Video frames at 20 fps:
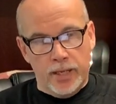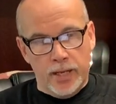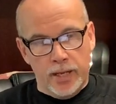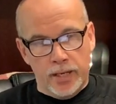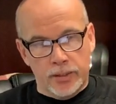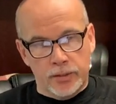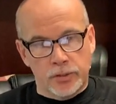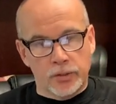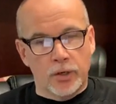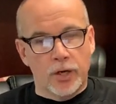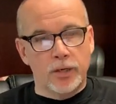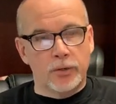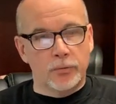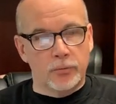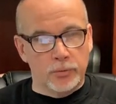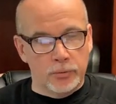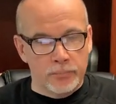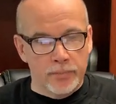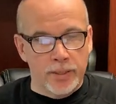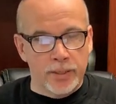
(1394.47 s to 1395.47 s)
hey, John
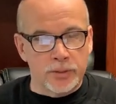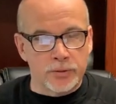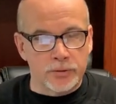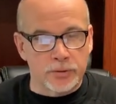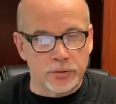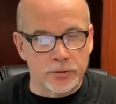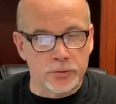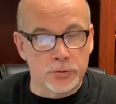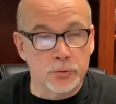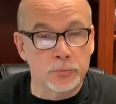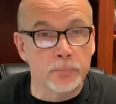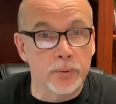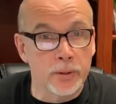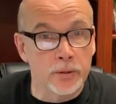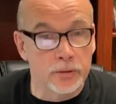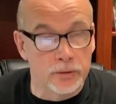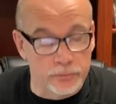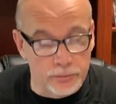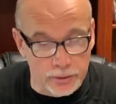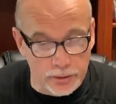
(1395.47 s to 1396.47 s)
would minister in the
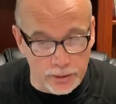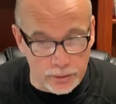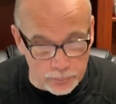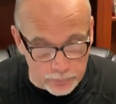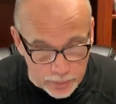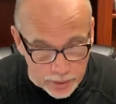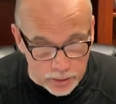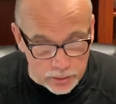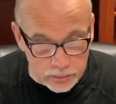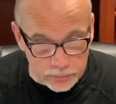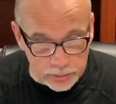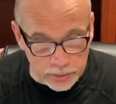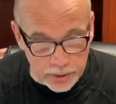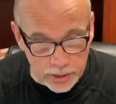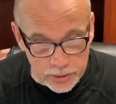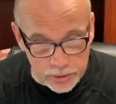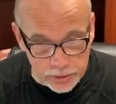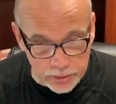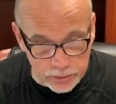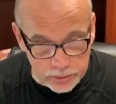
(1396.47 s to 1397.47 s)
spirit of and the power of
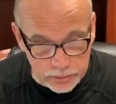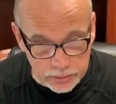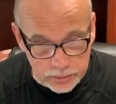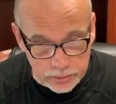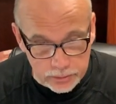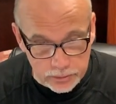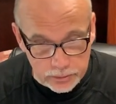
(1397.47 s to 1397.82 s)
Elijah.